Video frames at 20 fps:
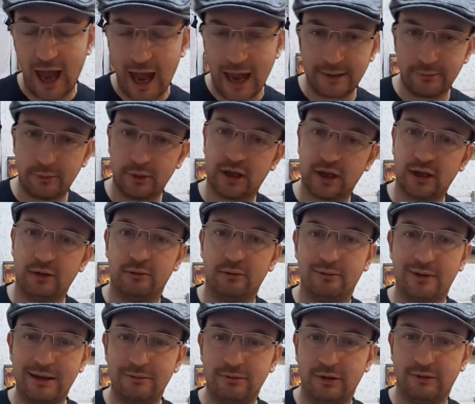and we're going to
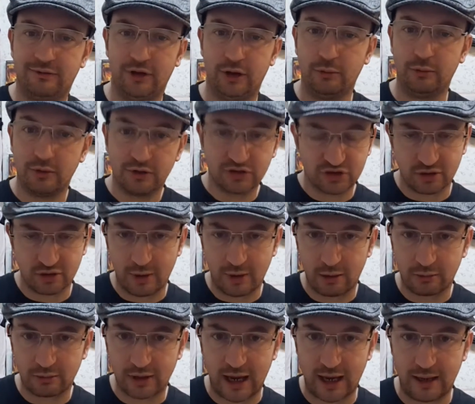re-review some
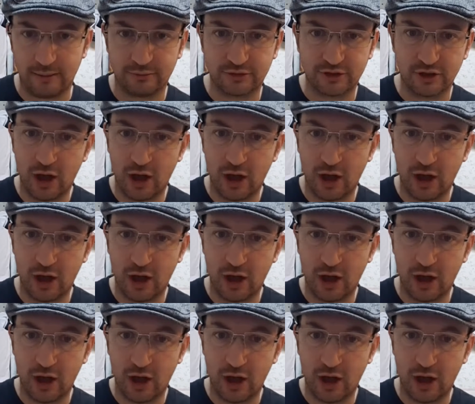old games.